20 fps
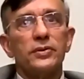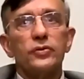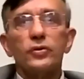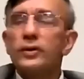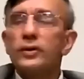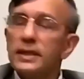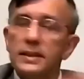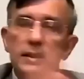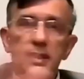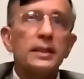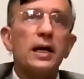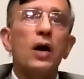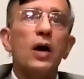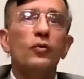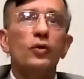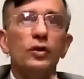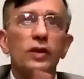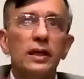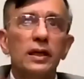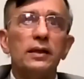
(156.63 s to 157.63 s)
So this is
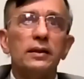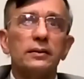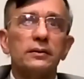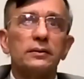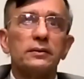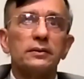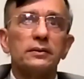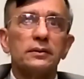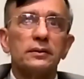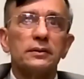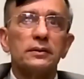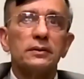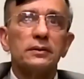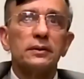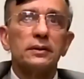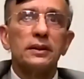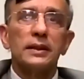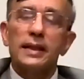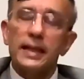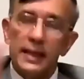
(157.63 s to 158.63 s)
how you learn.
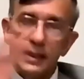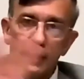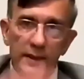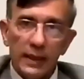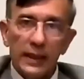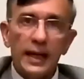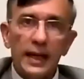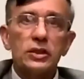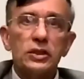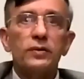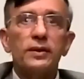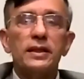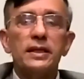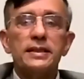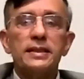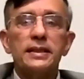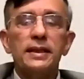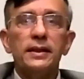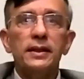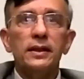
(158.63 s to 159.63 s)
Interaction with
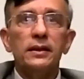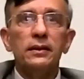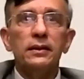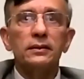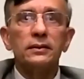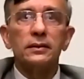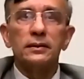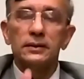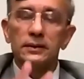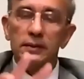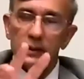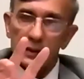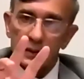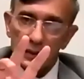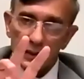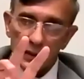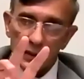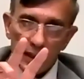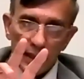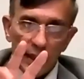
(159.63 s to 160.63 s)
the senior,
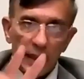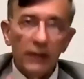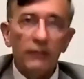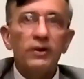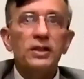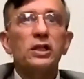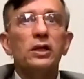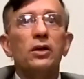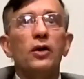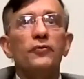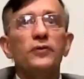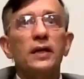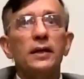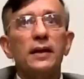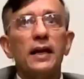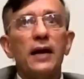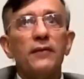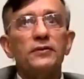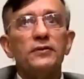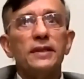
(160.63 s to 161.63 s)
revision of
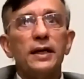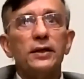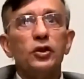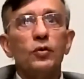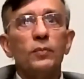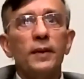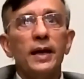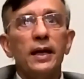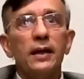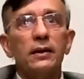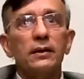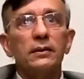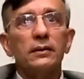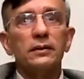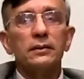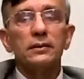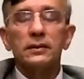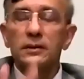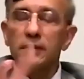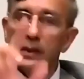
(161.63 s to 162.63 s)
the drafts that you
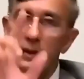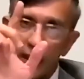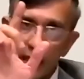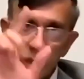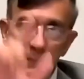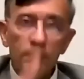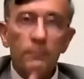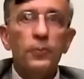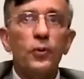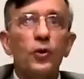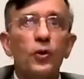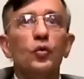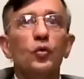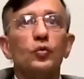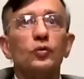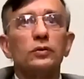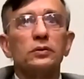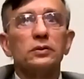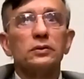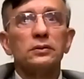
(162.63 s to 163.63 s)
make,
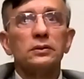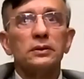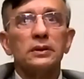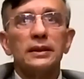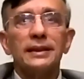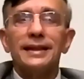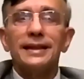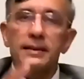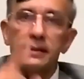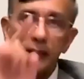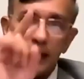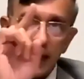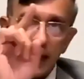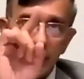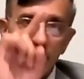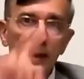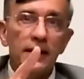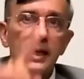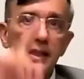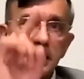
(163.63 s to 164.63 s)
improve, try
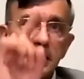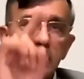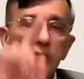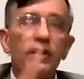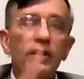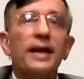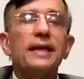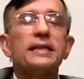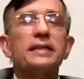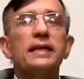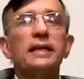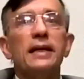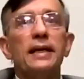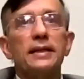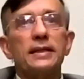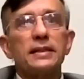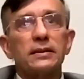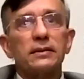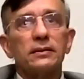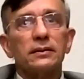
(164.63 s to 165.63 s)
and achieve
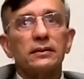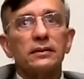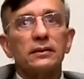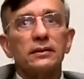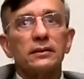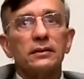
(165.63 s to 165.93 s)
excellence.